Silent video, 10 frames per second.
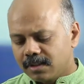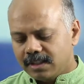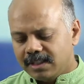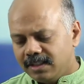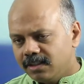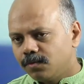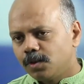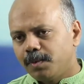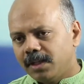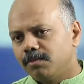the teacher would
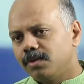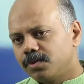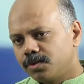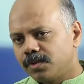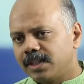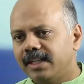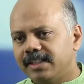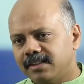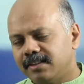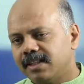be able to really
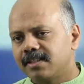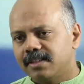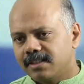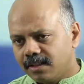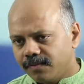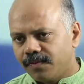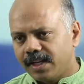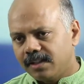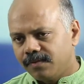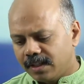address it in a
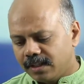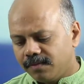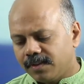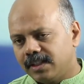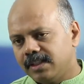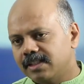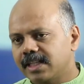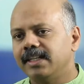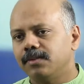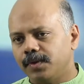very, very, very
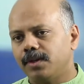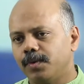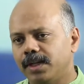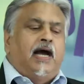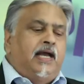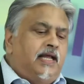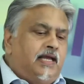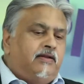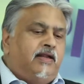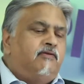scientific way. I
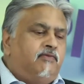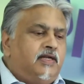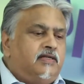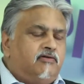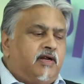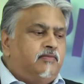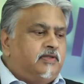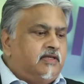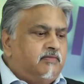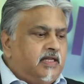read one incredible
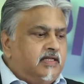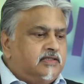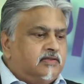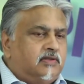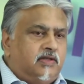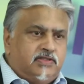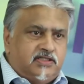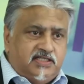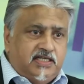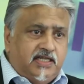thing many years ago. There was a
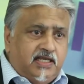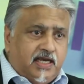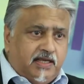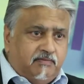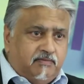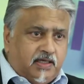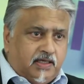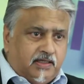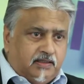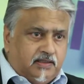CD
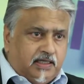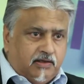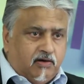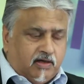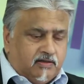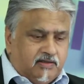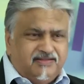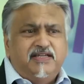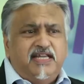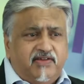I got,
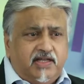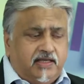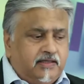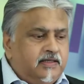a DVD.